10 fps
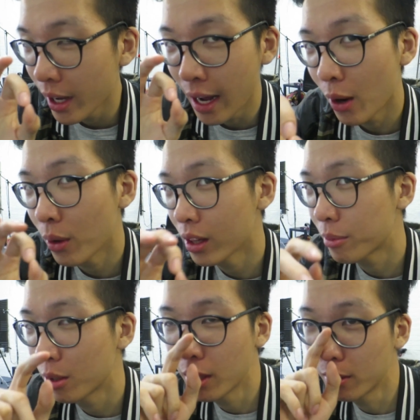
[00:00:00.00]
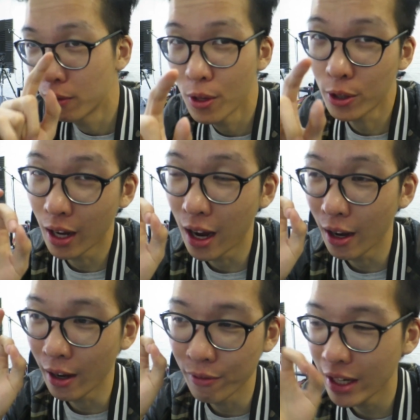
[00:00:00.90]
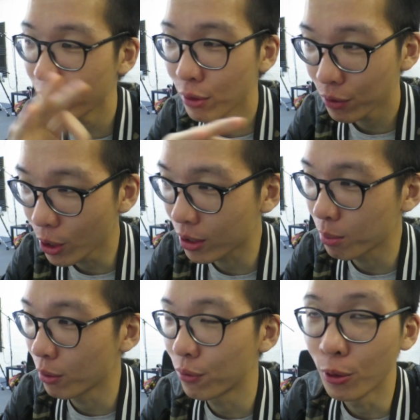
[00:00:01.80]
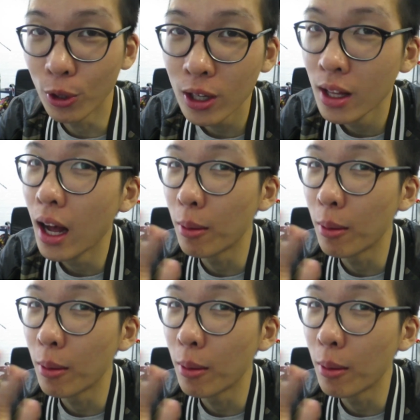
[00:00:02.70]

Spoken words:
how well I'm going to be able to vlog it. I've never vlogged it before.